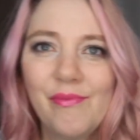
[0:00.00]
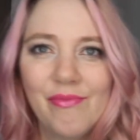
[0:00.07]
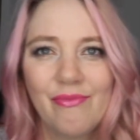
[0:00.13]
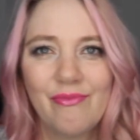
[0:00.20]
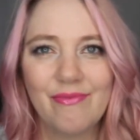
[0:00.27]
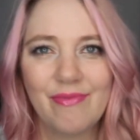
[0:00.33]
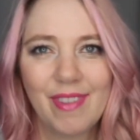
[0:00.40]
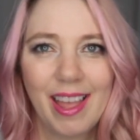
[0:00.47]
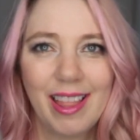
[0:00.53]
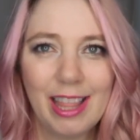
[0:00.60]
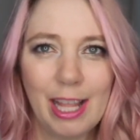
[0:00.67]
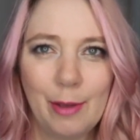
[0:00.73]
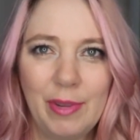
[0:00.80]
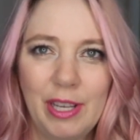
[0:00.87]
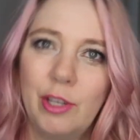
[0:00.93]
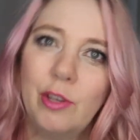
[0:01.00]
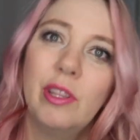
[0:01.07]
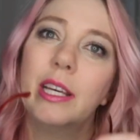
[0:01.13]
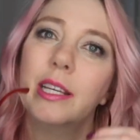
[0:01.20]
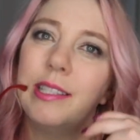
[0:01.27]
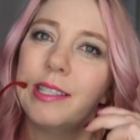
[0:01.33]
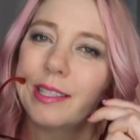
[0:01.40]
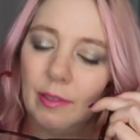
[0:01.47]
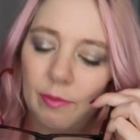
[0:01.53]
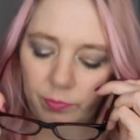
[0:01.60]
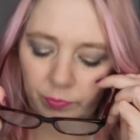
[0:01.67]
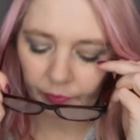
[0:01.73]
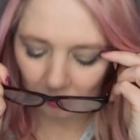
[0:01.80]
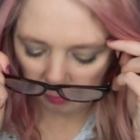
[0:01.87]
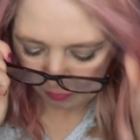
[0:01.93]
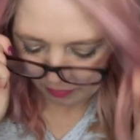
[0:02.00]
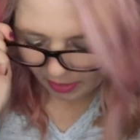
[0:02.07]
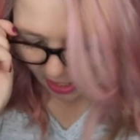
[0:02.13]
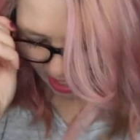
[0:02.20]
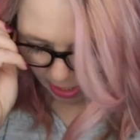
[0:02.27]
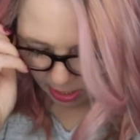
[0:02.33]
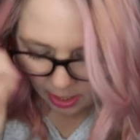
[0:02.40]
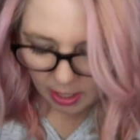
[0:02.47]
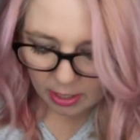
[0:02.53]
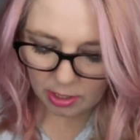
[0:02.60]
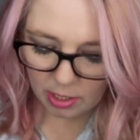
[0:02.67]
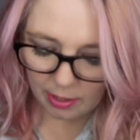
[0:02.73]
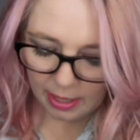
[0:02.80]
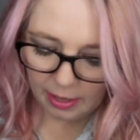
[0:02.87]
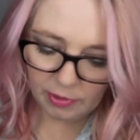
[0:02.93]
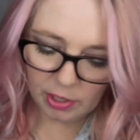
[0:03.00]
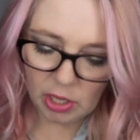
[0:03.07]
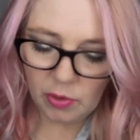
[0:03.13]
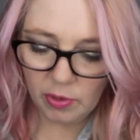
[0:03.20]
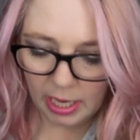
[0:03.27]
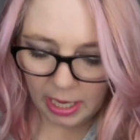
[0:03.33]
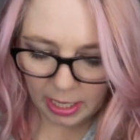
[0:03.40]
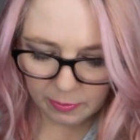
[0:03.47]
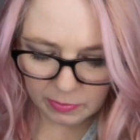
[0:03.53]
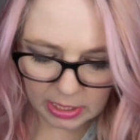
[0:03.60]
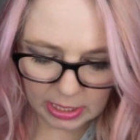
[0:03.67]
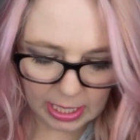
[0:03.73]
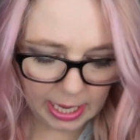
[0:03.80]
Let me do this. So they have cute names.